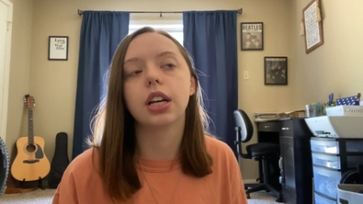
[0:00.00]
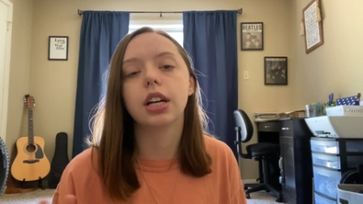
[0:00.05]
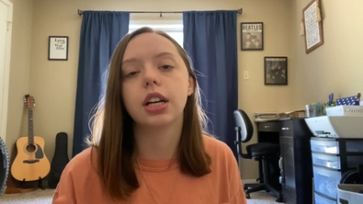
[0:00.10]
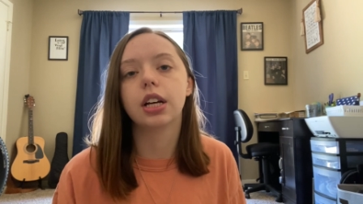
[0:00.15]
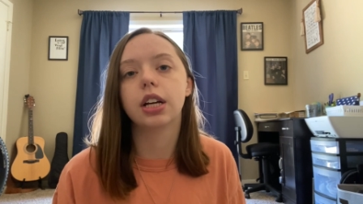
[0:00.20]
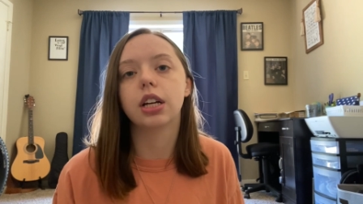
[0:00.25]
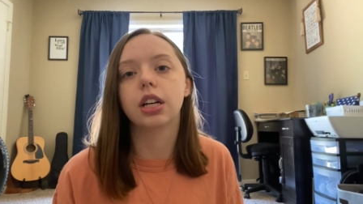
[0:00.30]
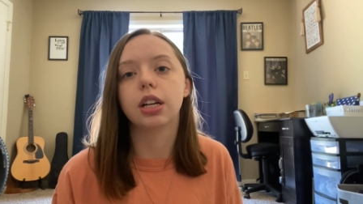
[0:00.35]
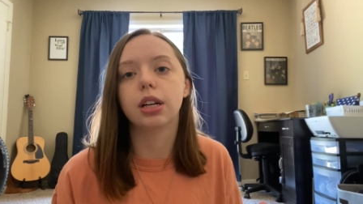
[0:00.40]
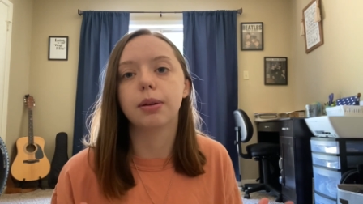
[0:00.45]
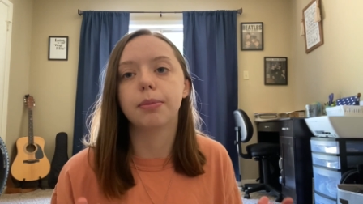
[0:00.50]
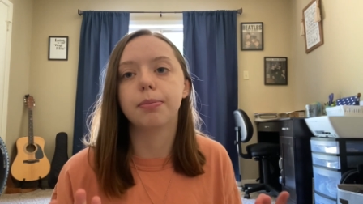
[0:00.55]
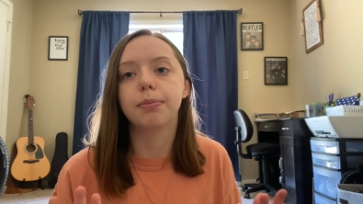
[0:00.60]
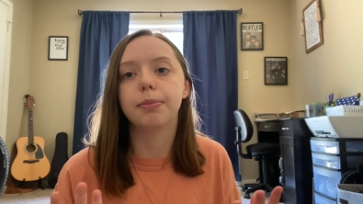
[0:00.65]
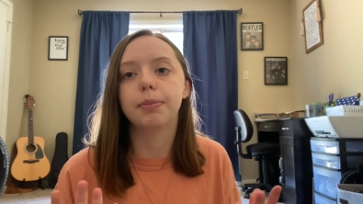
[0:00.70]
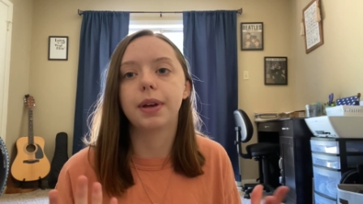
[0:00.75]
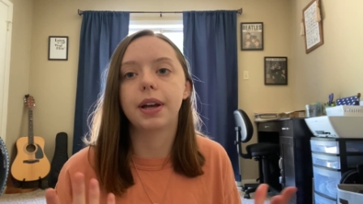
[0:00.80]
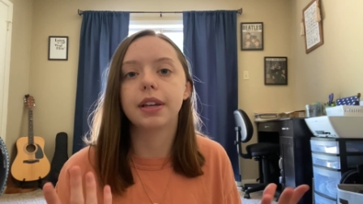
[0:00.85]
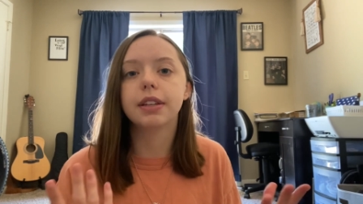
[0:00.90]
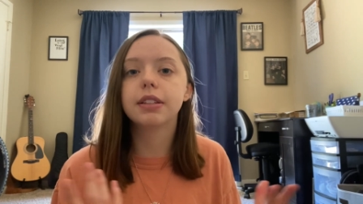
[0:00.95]
um,
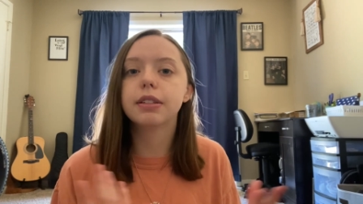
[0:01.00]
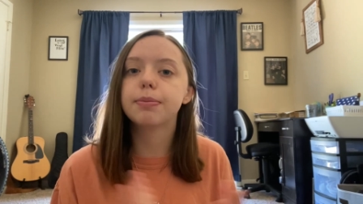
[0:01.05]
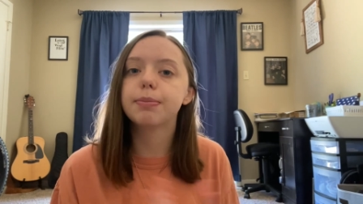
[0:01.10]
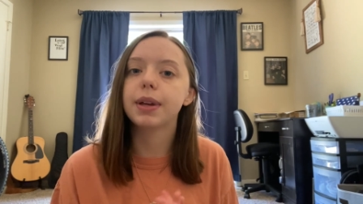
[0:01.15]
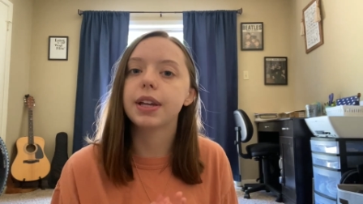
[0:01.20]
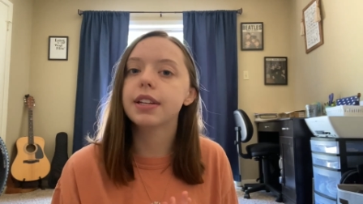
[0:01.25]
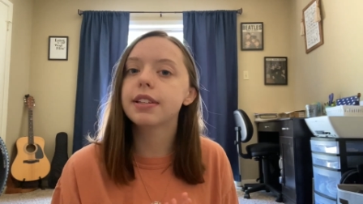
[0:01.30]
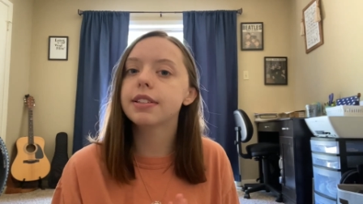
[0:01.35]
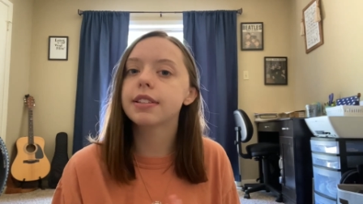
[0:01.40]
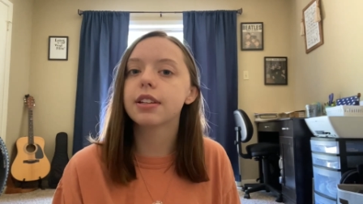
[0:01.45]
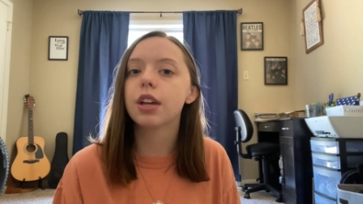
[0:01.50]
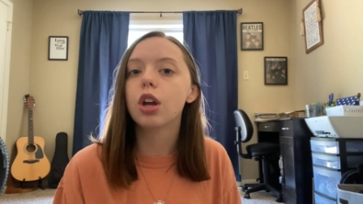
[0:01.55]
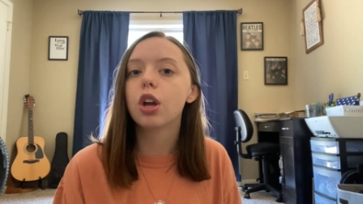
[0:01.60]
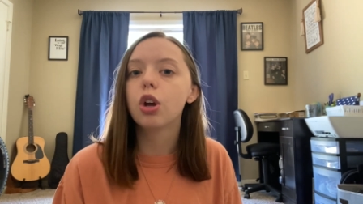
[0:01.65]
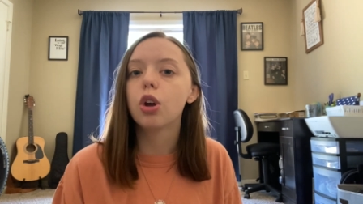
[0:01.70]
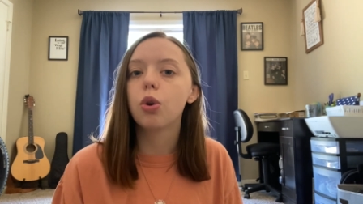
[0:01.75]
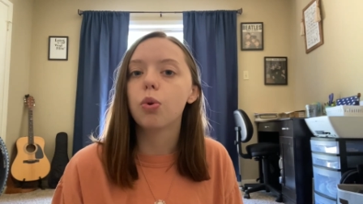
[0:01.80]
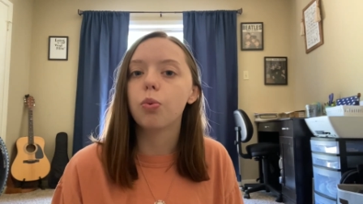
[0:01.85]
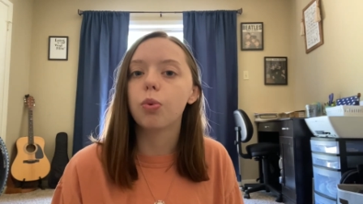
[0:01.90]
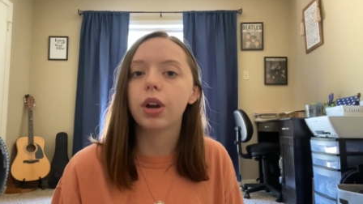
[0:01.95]
a space
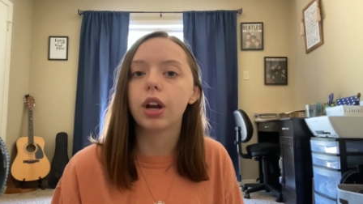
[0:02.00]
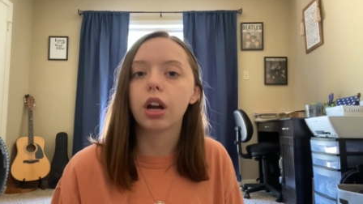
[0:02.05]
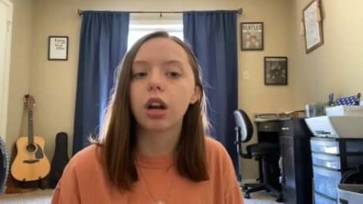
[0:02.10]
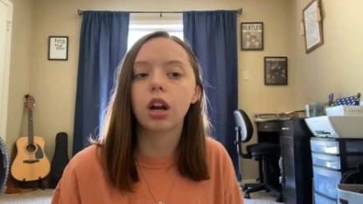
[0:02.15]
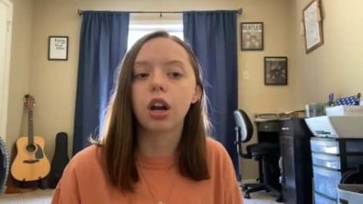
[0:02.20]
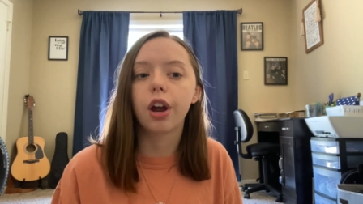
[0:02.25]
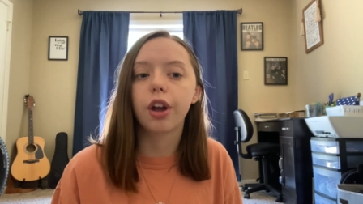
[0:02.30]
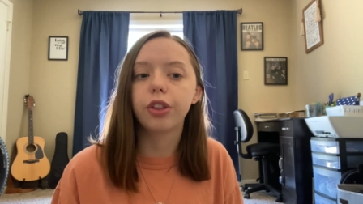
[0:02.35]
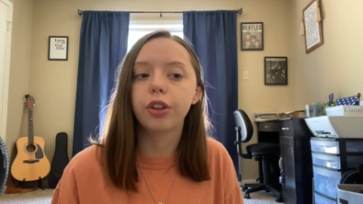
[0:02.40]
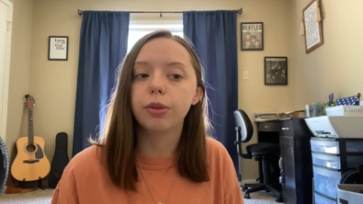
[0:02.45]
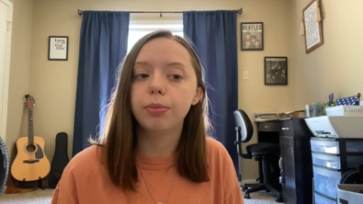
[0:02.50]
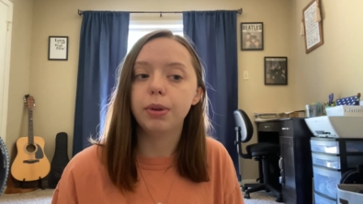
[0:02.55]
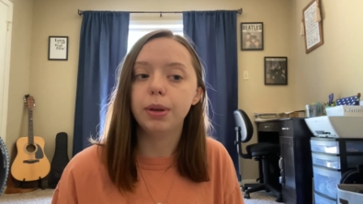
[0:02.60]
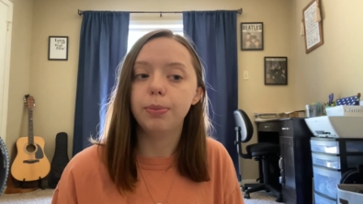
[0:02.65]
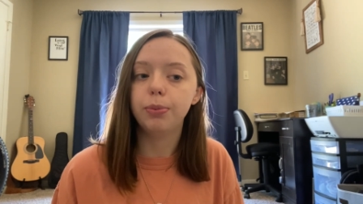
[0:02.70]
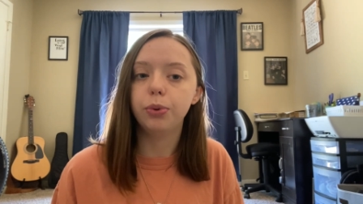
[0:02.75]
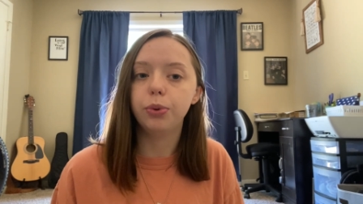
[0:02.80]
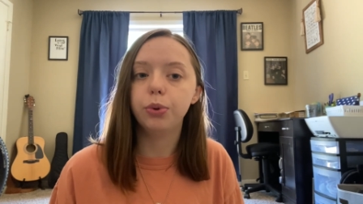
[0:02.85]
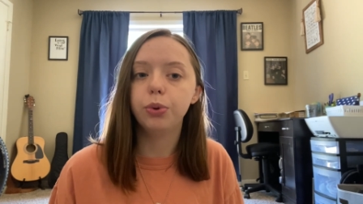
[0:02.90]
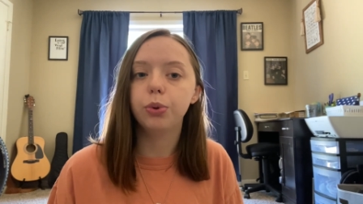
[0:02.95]
where other
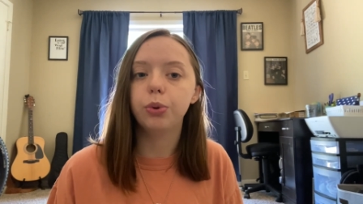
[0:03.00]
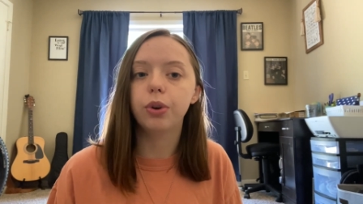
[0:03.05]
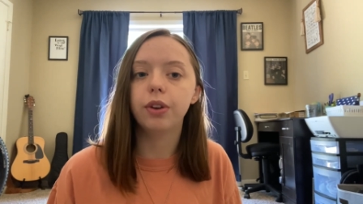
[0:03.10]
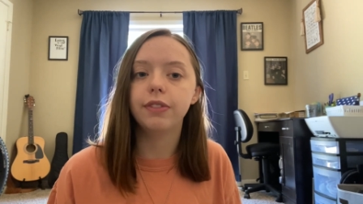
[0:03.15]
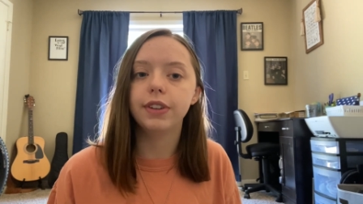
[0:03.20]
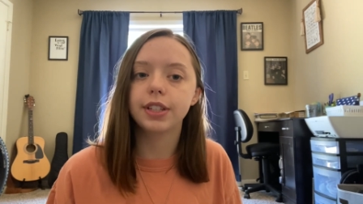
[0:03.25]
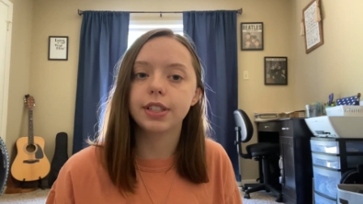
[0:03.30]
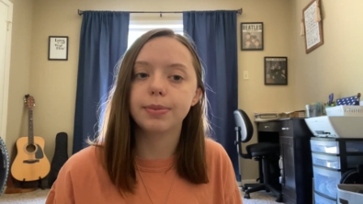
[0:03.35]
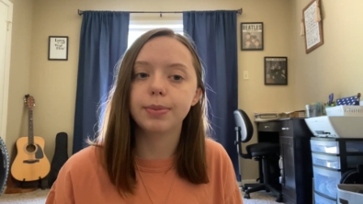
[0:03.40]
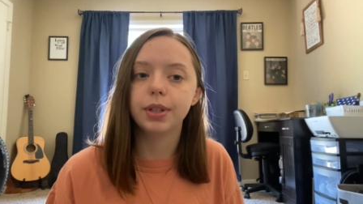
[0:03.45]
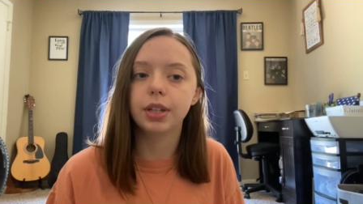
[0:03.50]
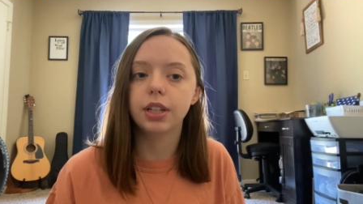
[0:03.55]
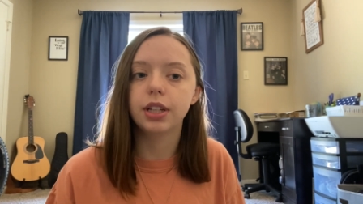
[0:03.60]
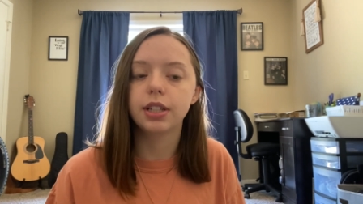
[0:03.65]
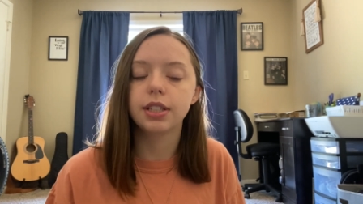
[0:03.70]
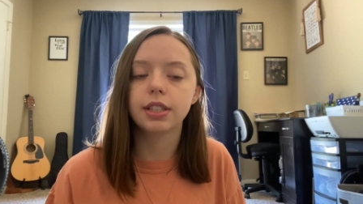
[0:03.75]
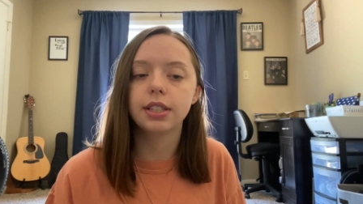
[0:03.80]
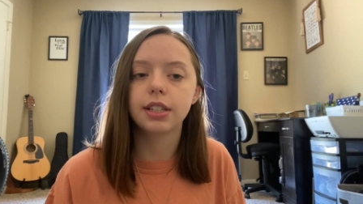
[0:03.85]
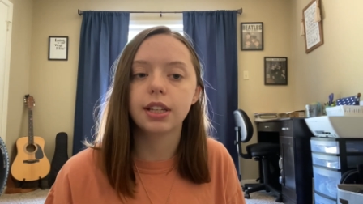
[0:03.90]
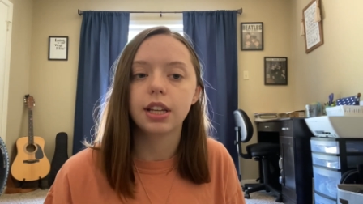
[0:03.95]
people who have
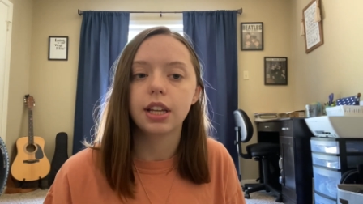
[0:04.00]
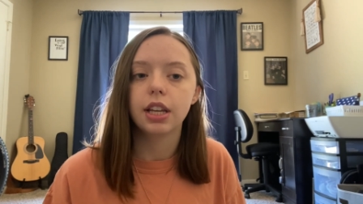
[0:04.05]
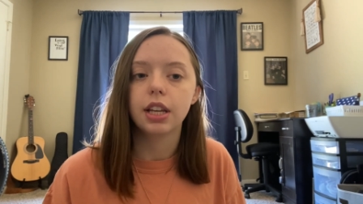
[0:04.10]
experienced